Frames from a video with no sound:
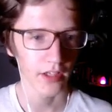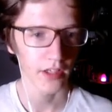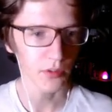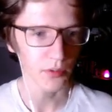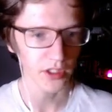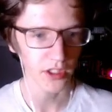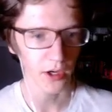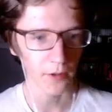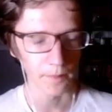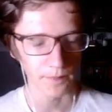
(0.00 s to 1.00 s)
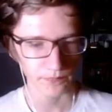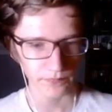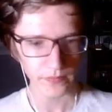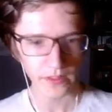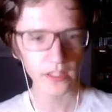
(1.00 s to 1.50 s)
Here we go.
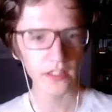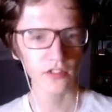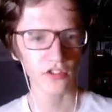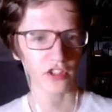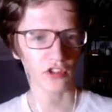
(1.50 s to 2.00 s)
It's like